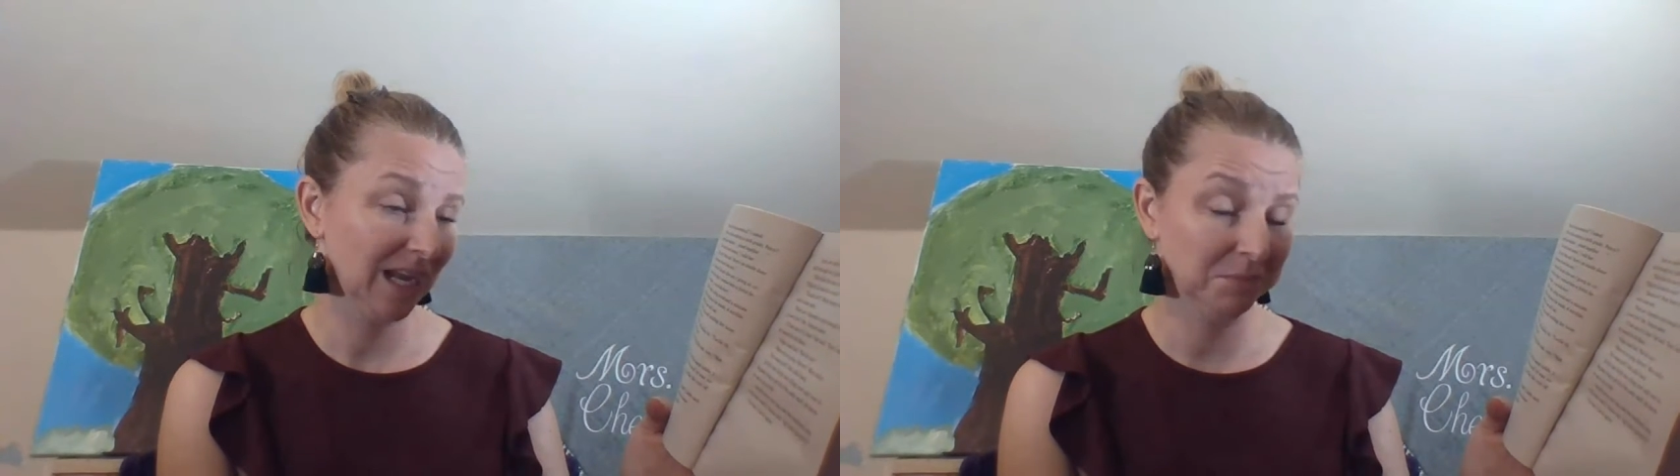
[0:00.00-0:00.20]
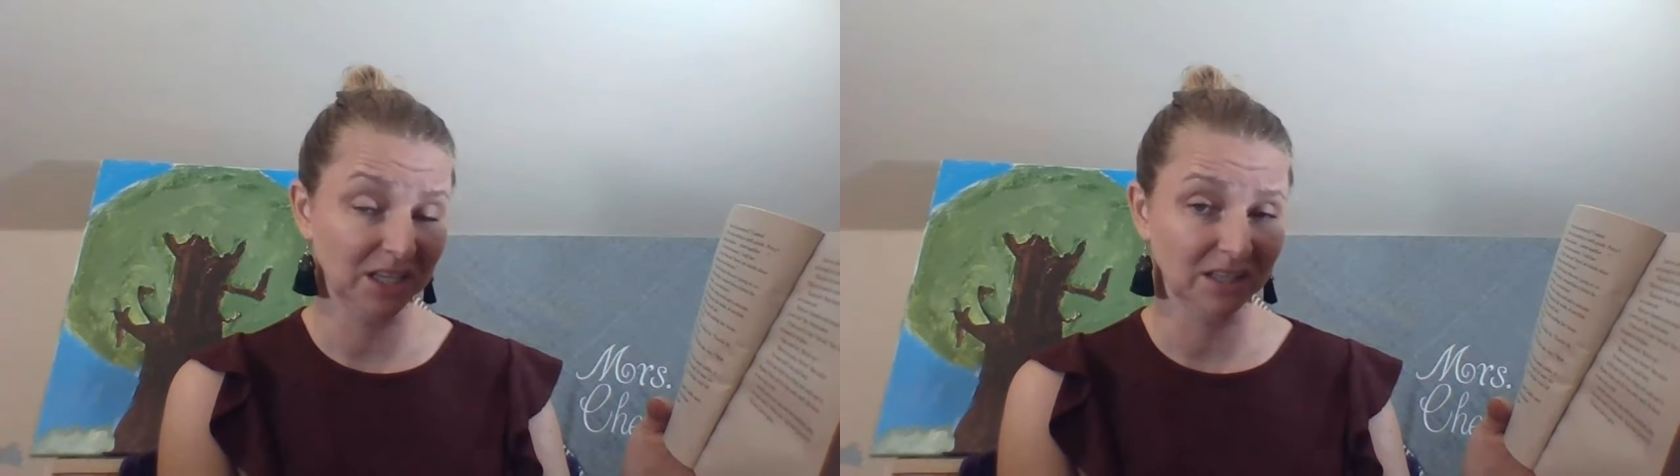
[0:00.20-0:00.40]

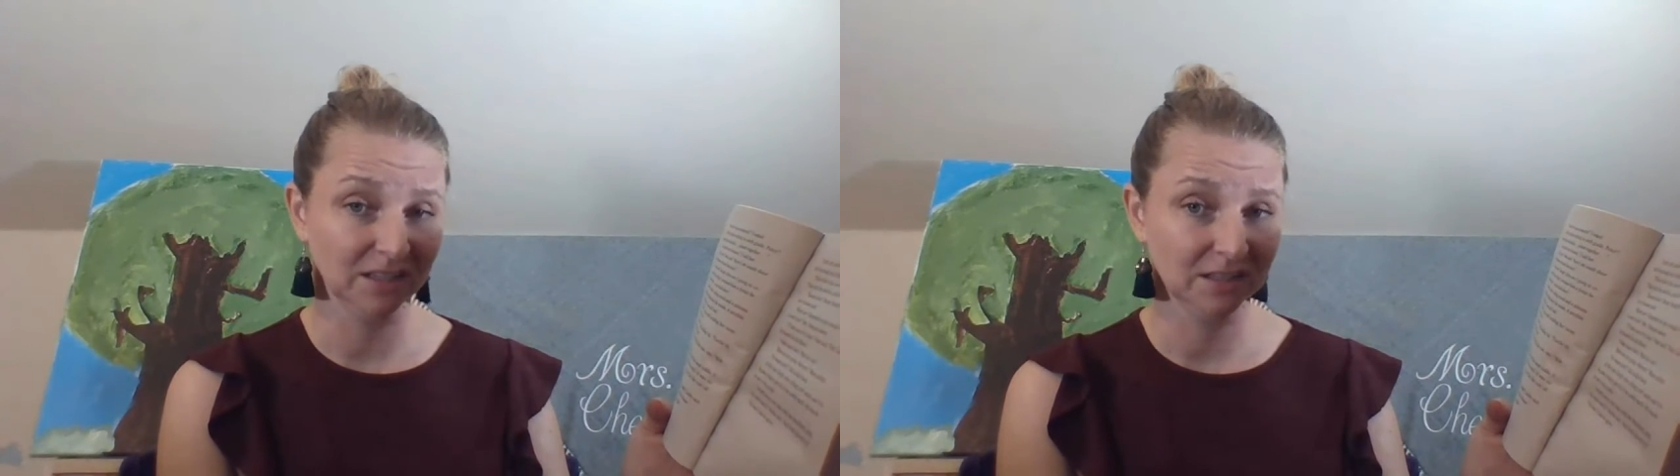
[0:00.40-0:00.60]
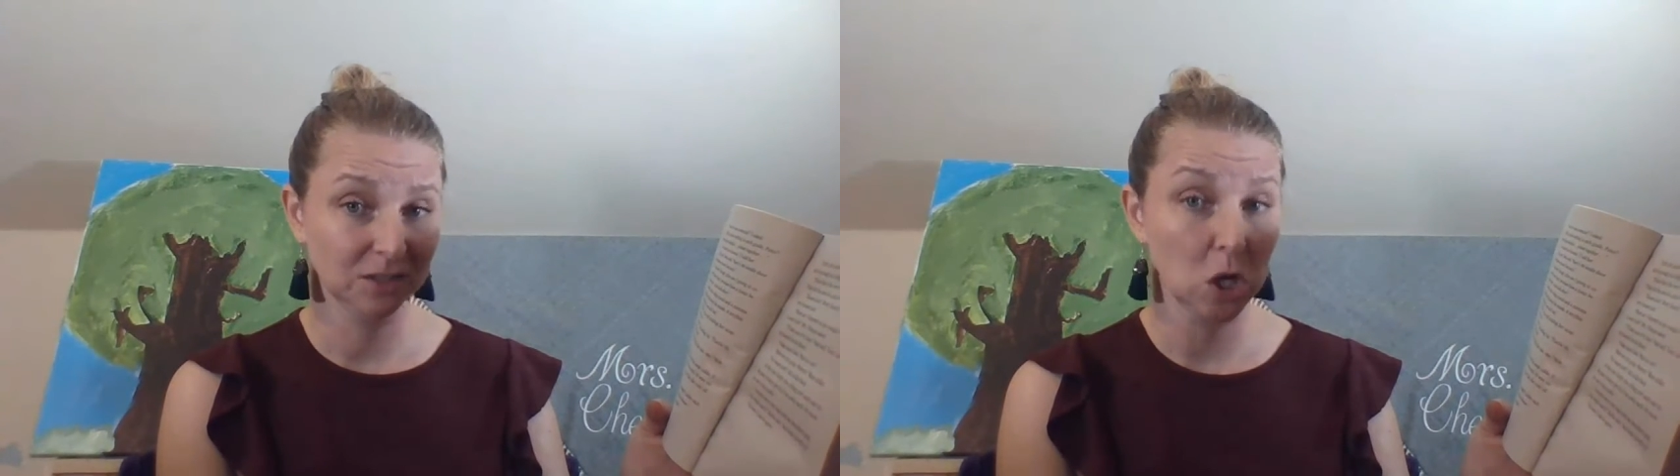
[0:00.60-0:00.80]
I mean,
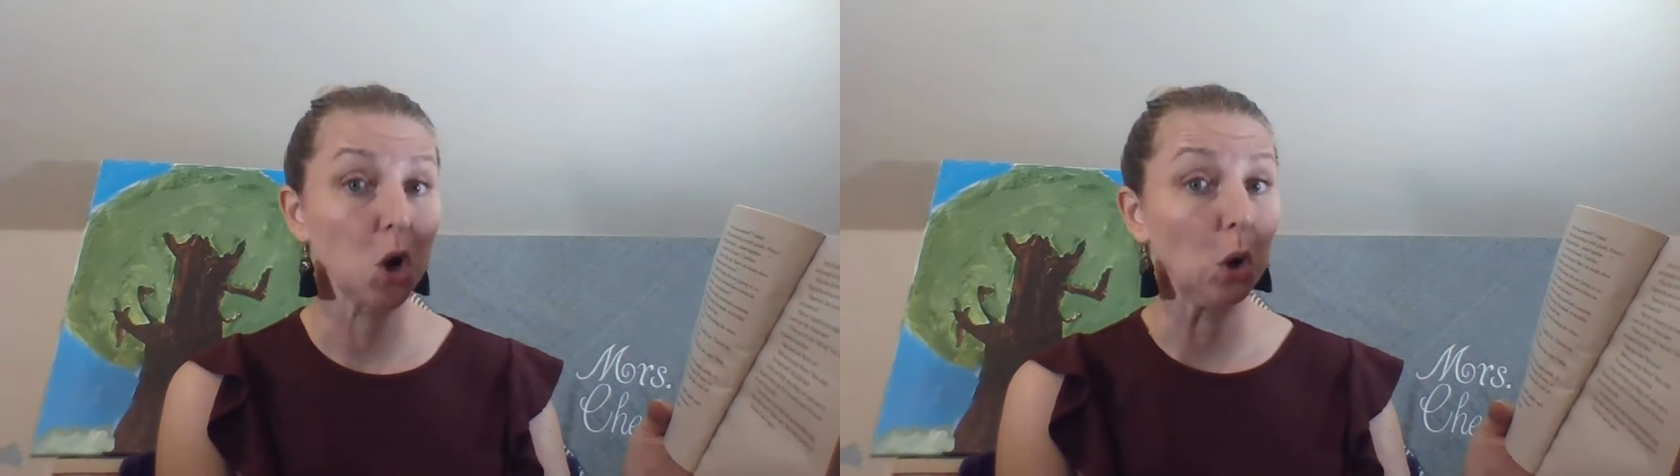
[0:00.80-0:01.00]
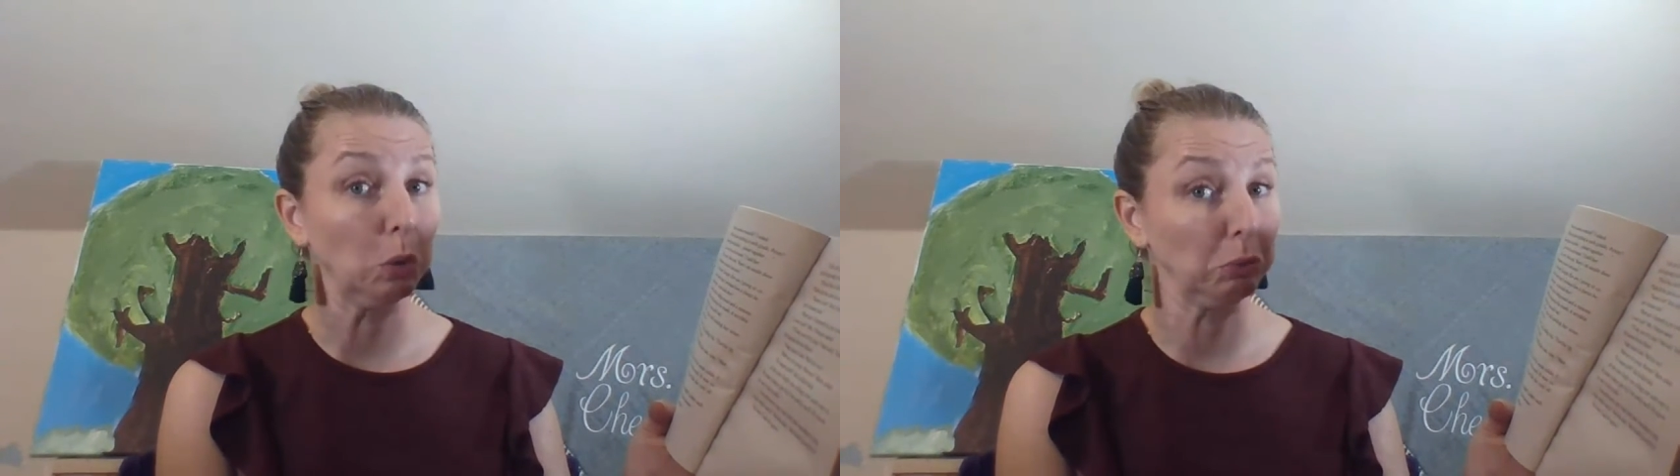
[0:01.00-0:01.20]

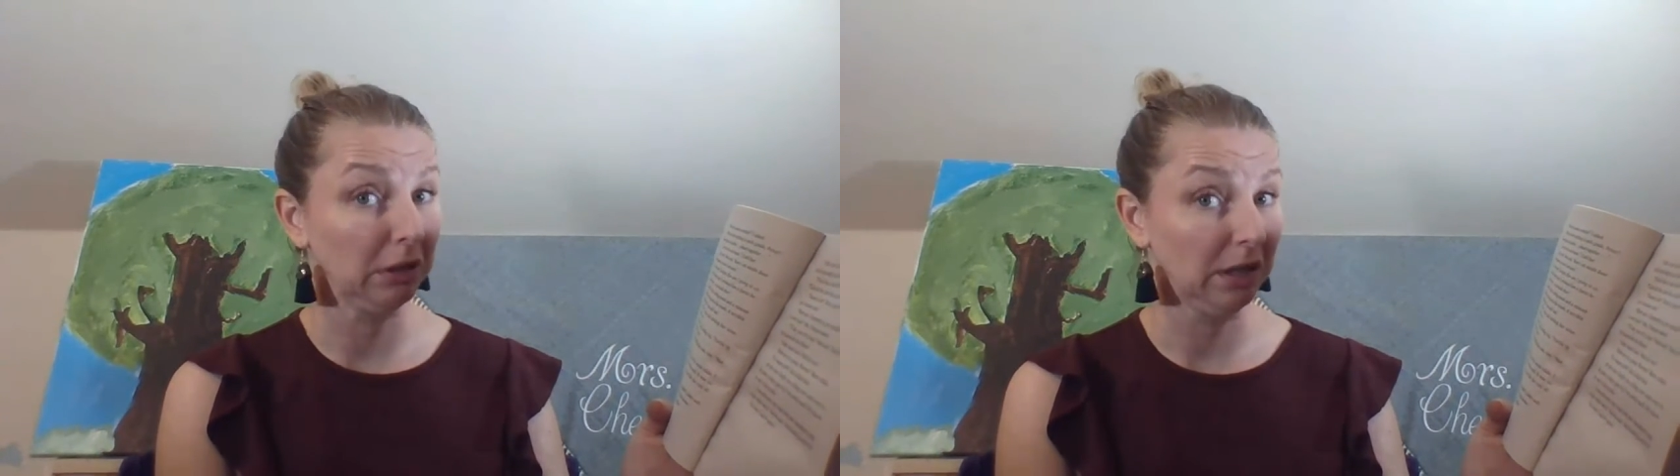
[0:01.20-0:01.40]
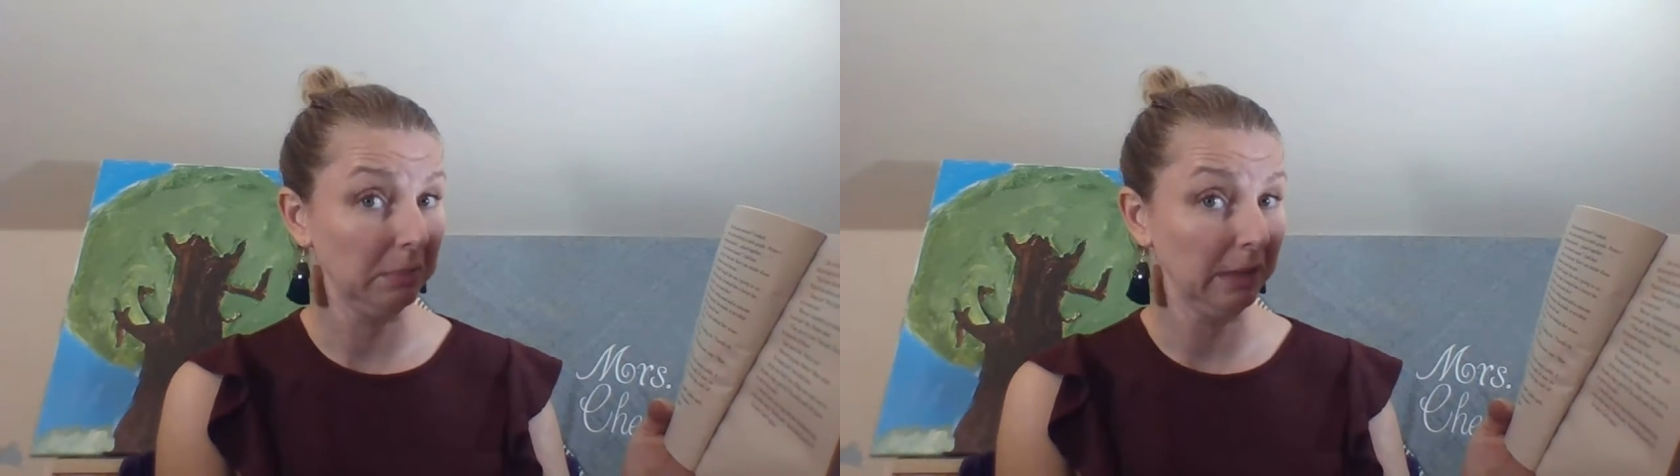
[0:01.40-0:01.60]

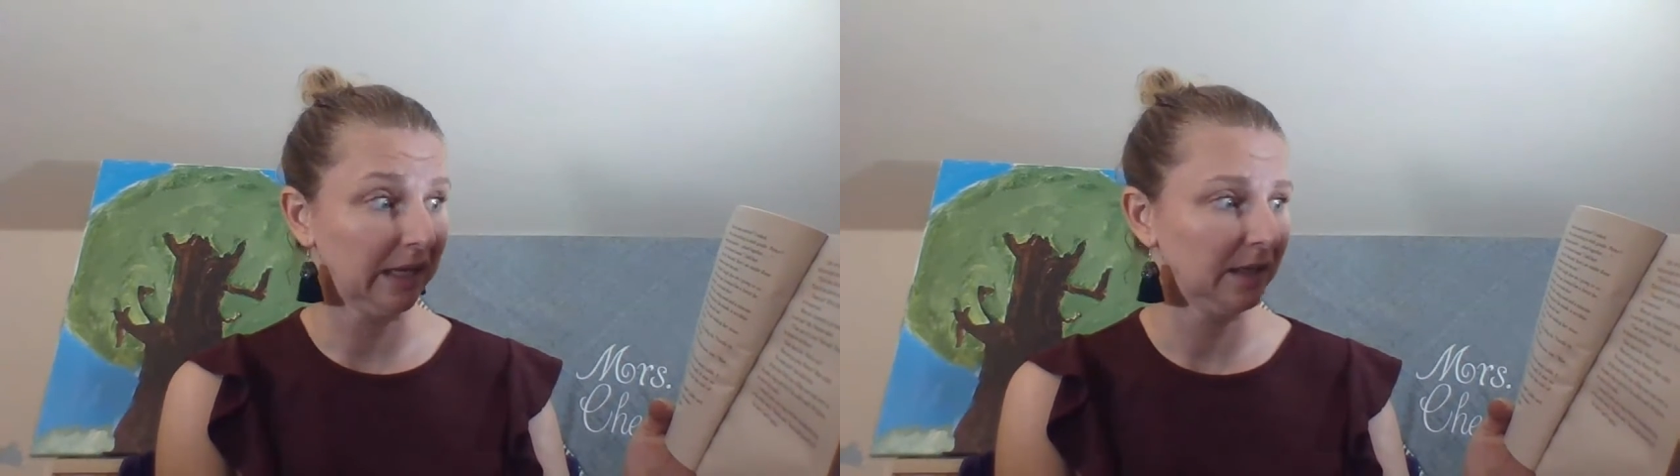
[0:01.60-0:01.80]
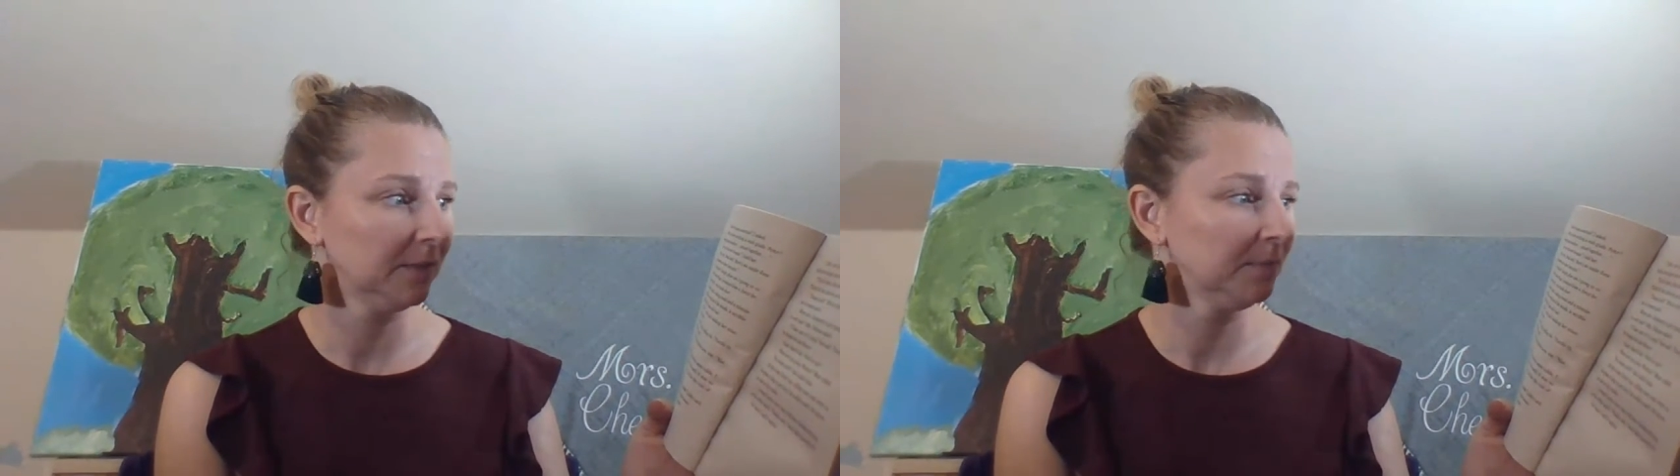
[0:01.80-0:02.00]
really bad.